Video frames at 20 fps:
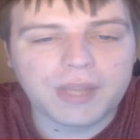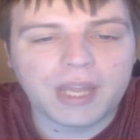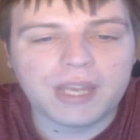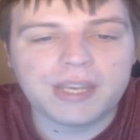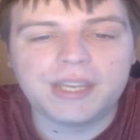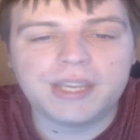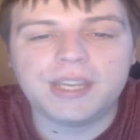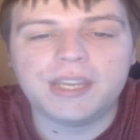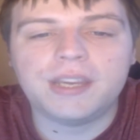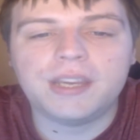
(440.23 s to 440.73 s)

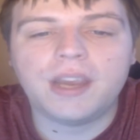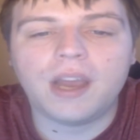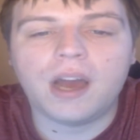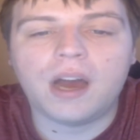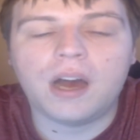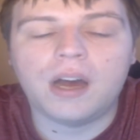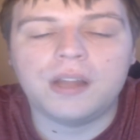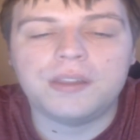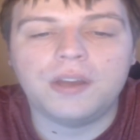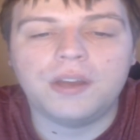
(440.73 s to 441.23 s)
and he
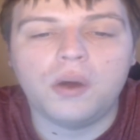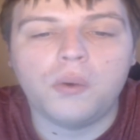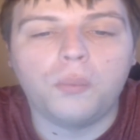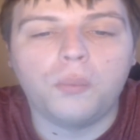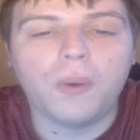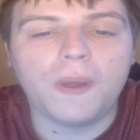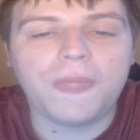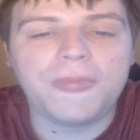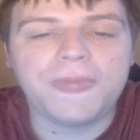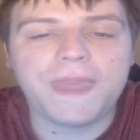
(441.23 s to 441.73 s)
got a
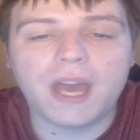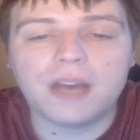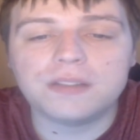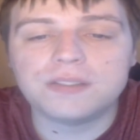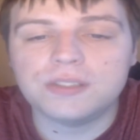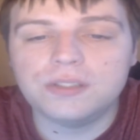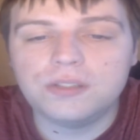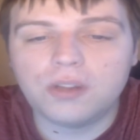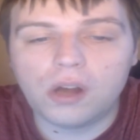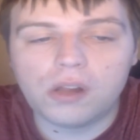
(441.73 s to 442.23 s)

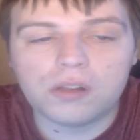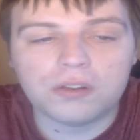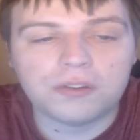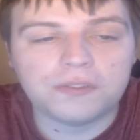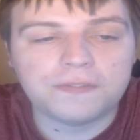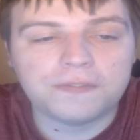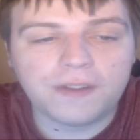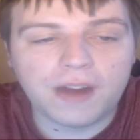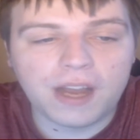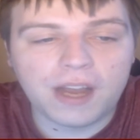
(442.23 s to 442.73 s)

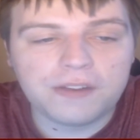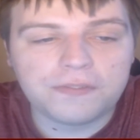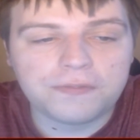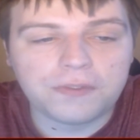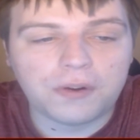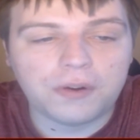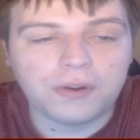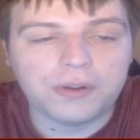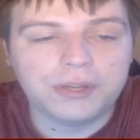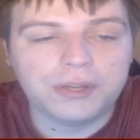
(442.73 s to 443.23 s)
$1,000 fine
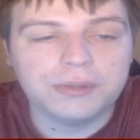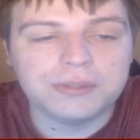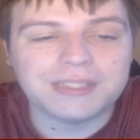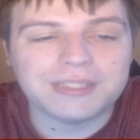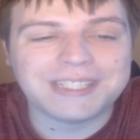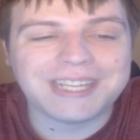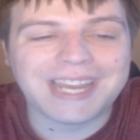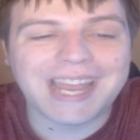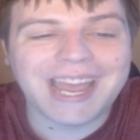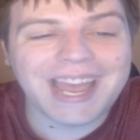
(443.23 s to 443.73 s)
for
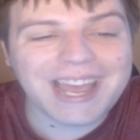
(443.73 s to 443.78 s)
using